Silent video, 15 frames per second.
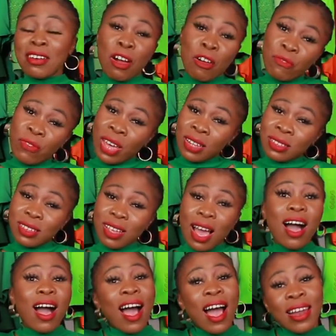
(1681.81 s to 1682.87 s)
love it
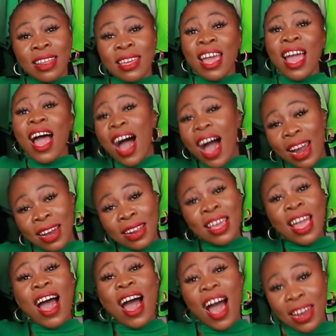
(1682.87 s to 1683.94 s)
highly
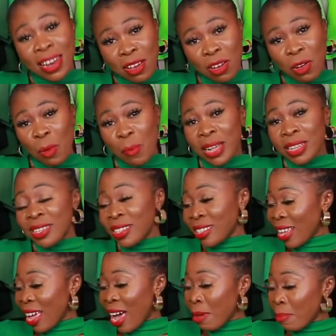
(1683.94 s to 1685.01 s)
highly highly recommend this
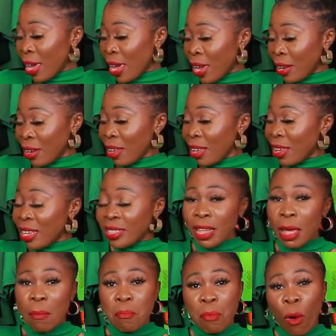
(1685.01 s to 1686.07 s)
garment it's
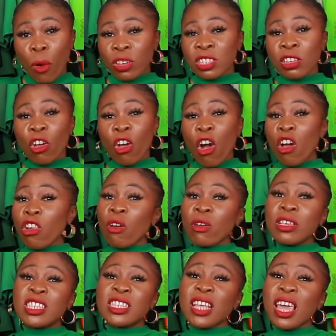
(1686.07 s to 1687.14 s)
a must the
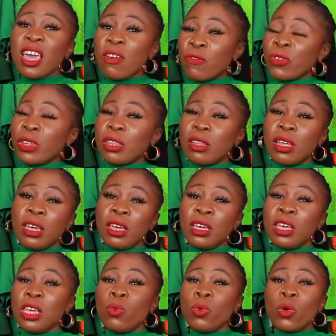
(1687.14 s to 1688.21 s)
color is
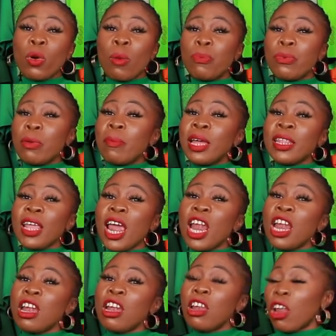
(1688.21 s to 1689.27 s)
everything it will complement
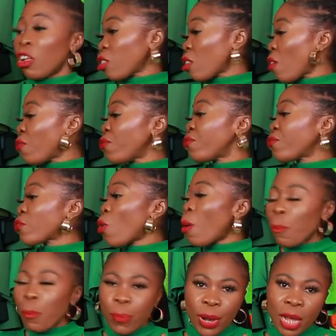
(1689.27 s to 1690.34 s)
a lot of
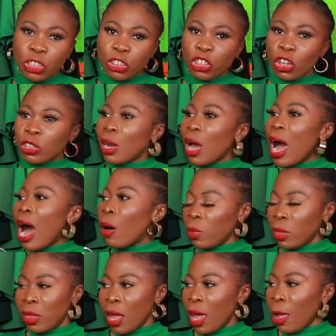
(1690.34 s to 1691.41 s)
complexion
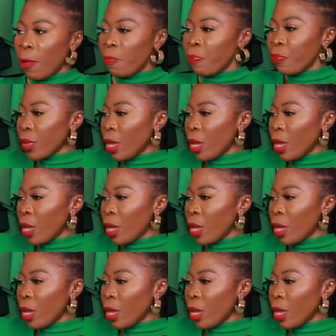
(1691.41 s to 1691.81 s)
out there